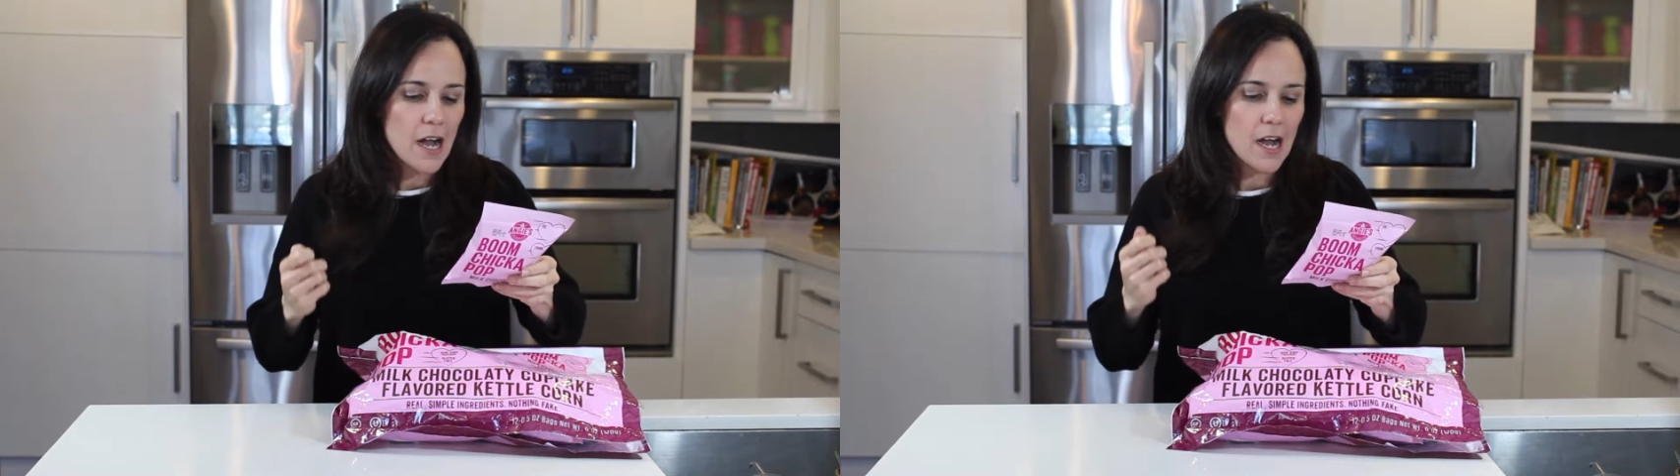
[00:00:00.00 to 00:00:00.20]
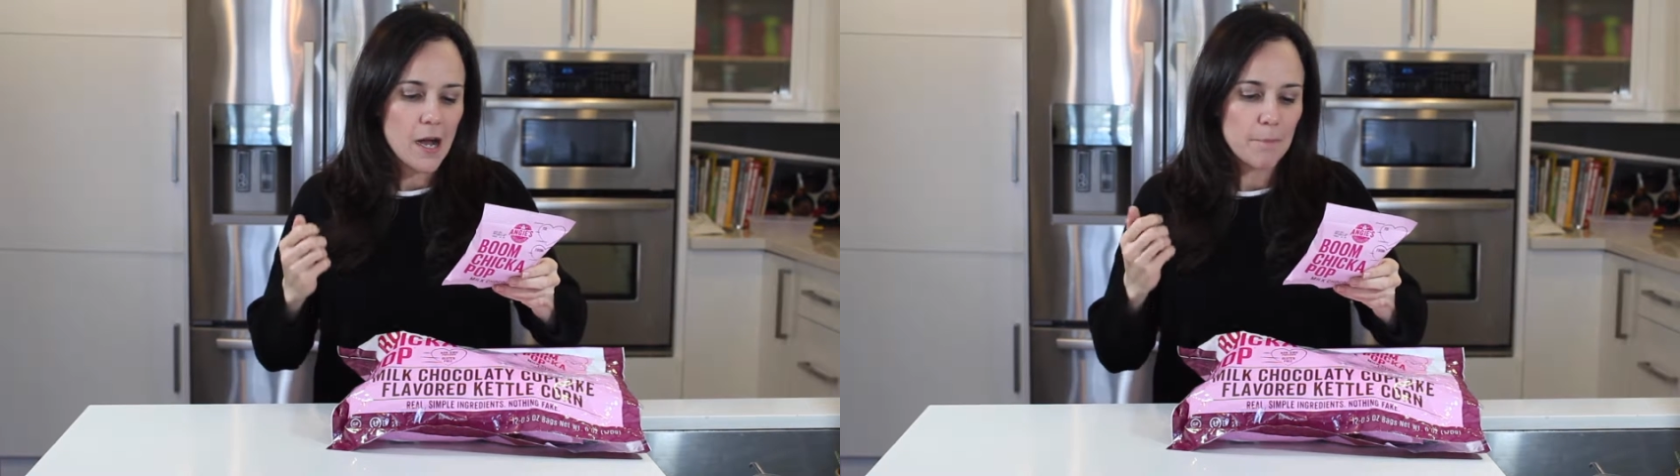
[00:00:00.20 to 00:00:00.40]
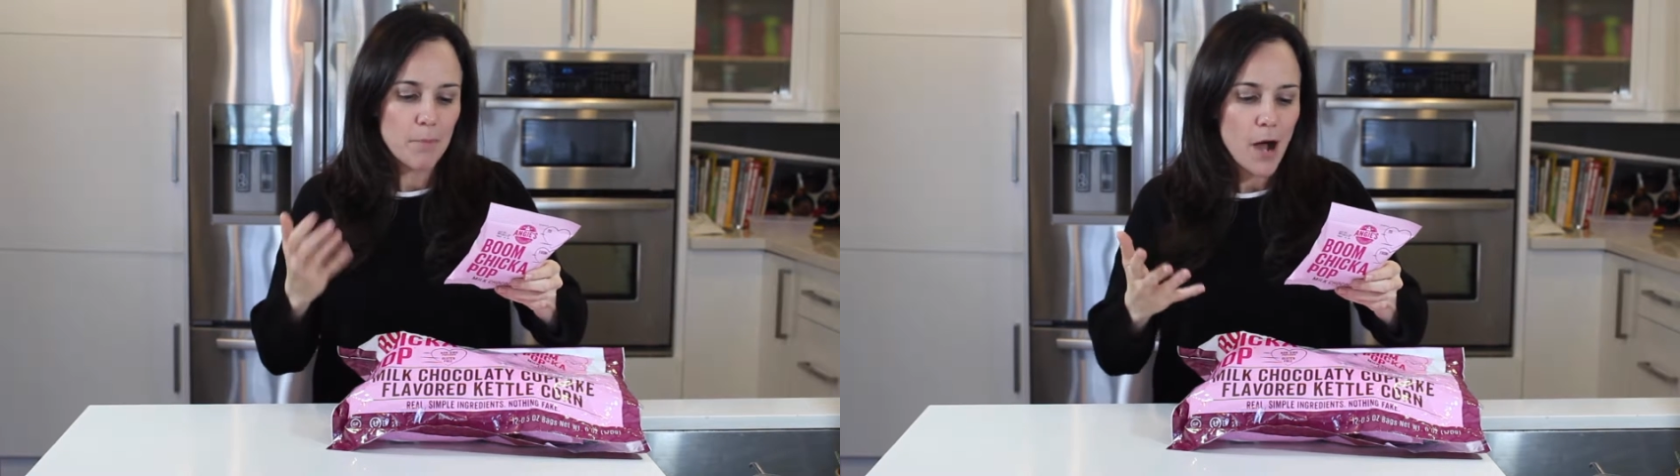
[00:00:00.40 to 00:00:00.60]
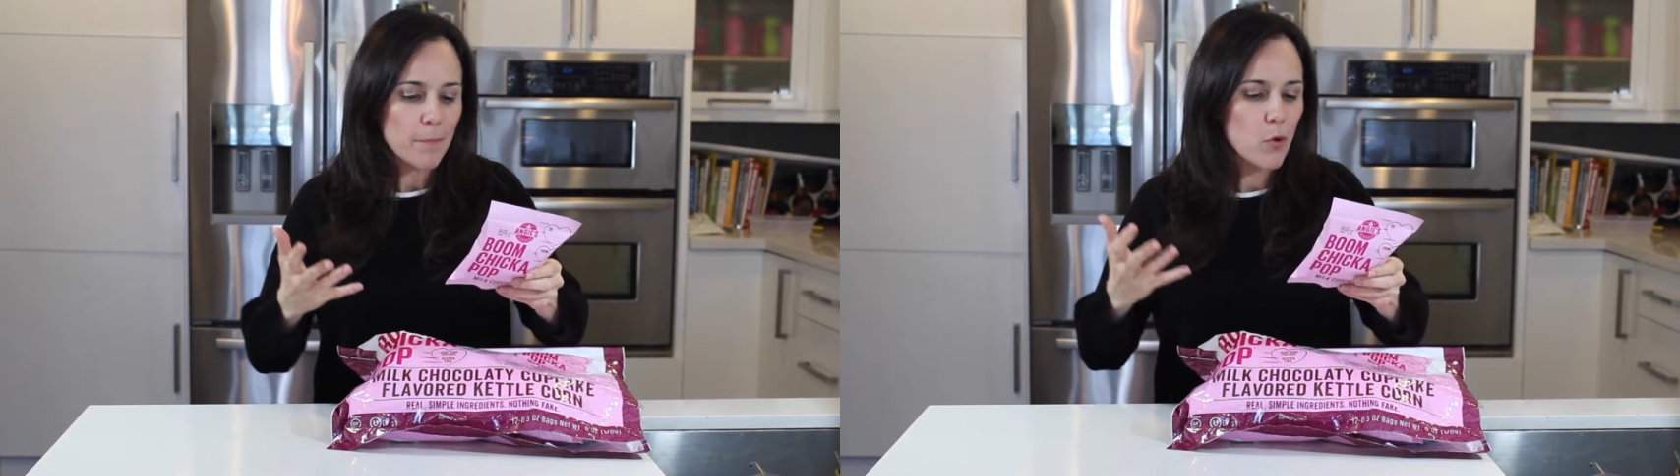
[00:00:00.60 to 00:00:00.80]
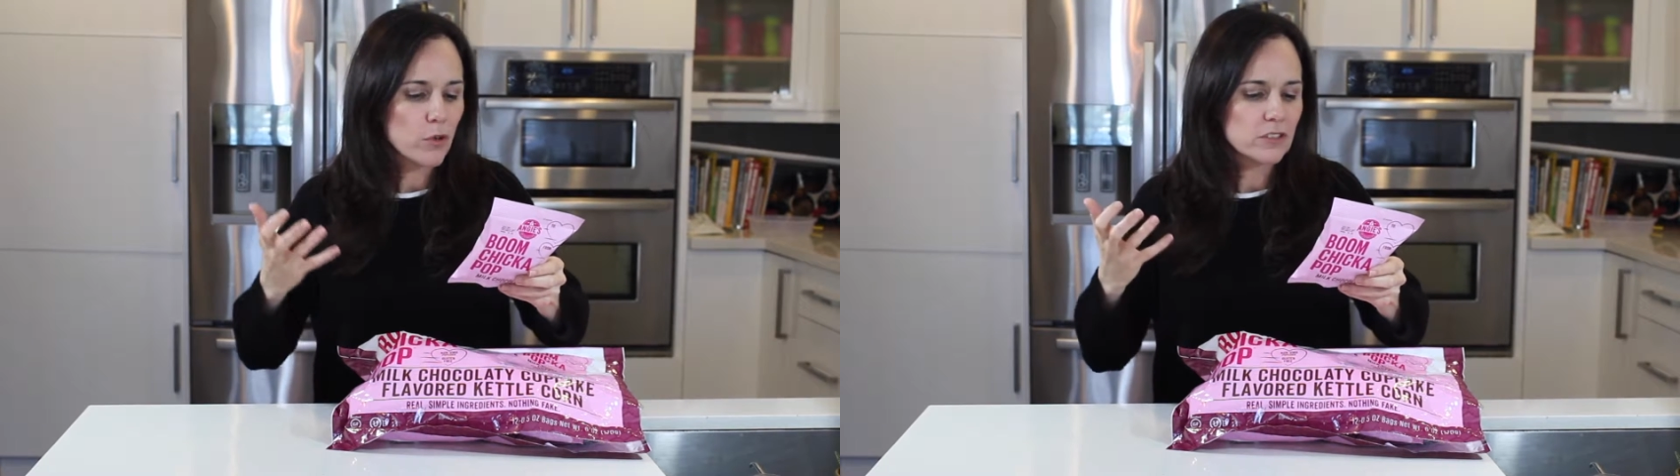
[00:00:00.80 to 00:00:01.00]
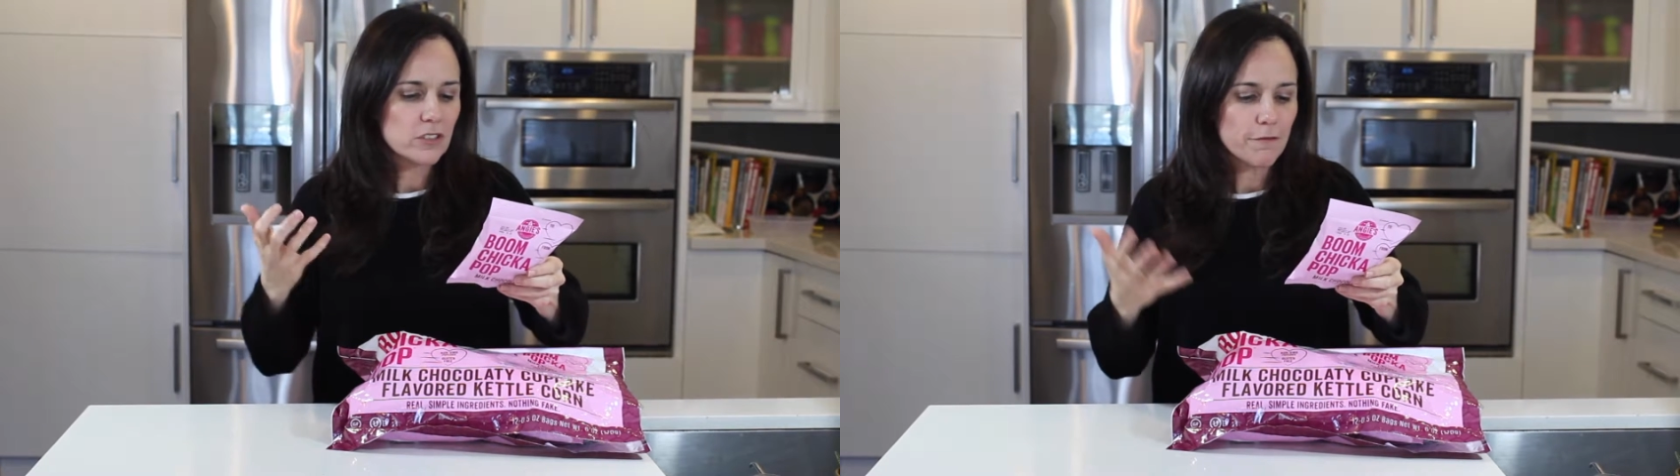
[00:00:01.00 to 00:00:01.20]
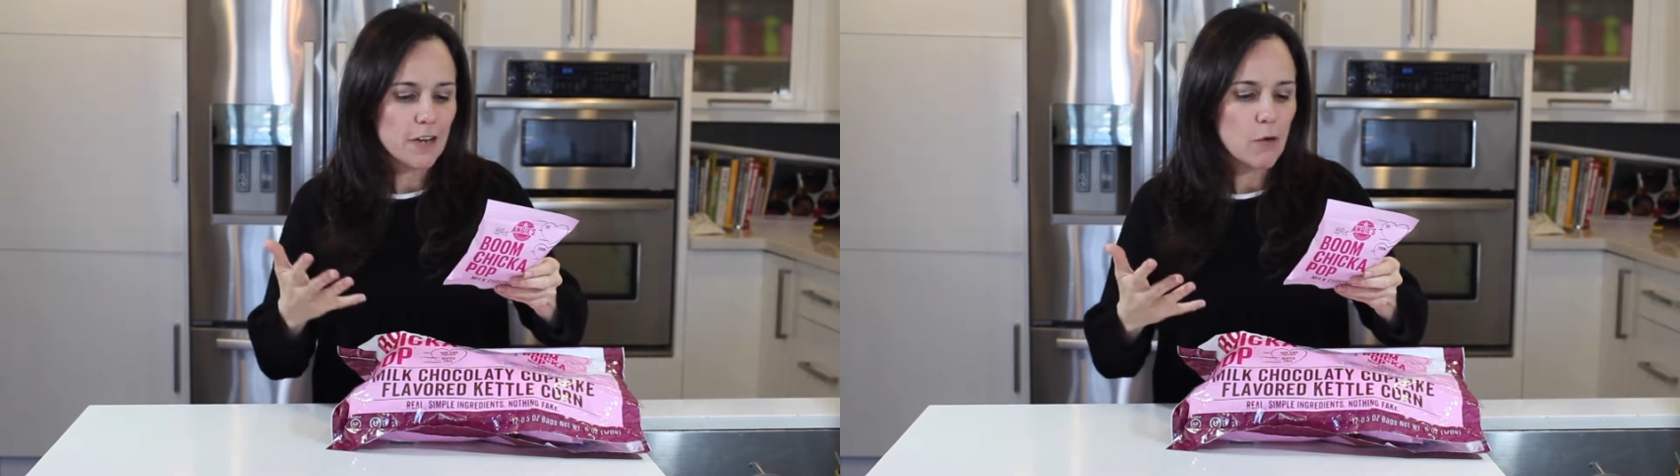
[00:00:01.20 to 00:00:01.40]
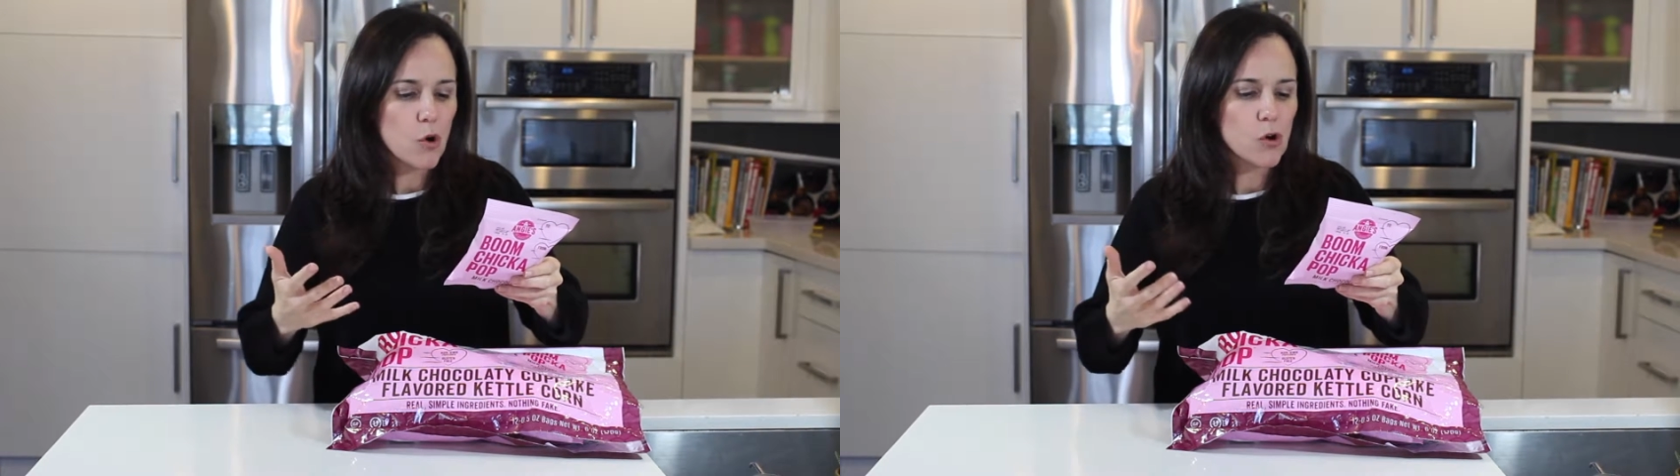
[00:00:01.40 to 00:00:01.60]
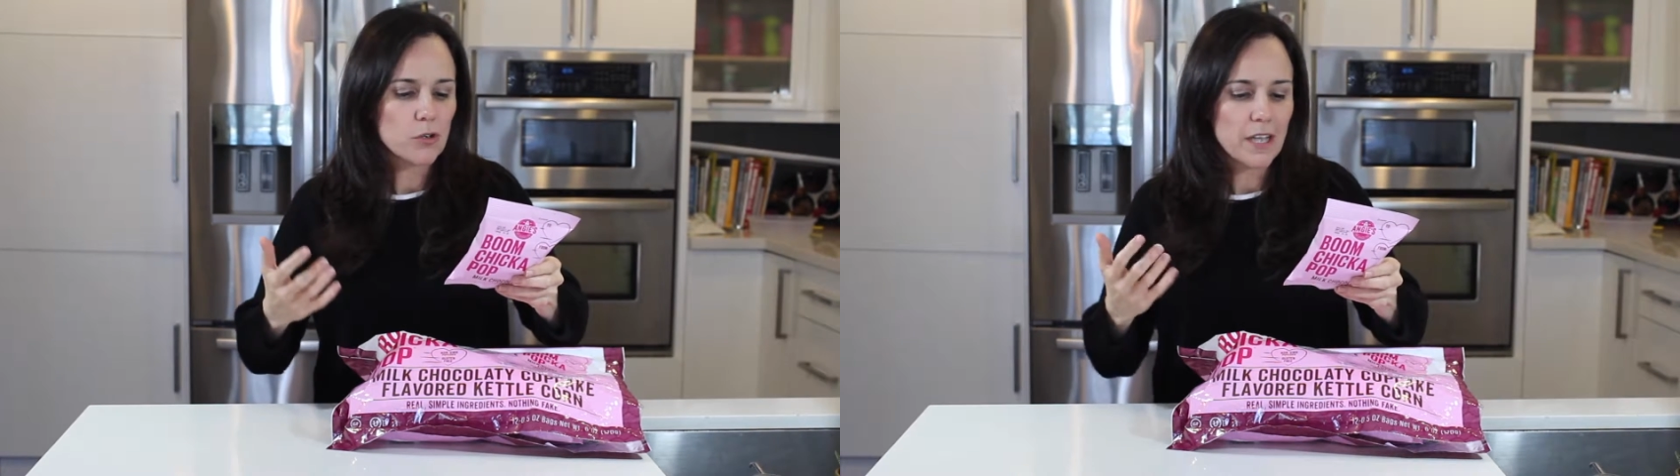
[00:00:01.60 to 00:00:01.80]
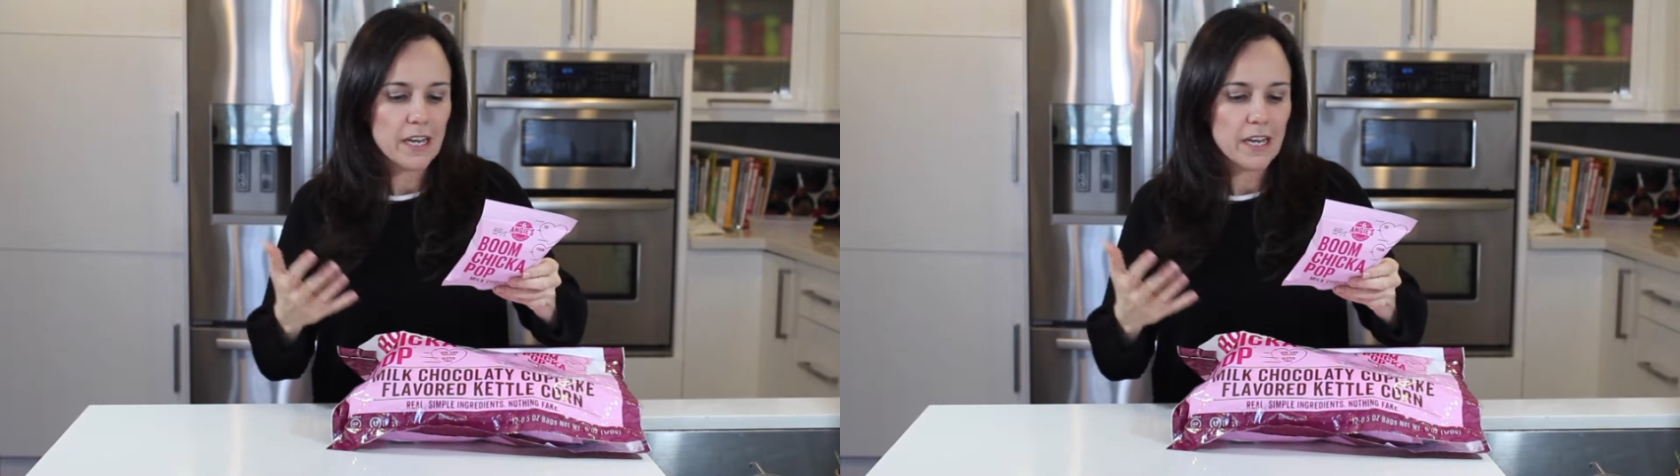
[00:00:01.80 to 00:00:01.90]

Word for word: uh, popcorn, sunflower oil,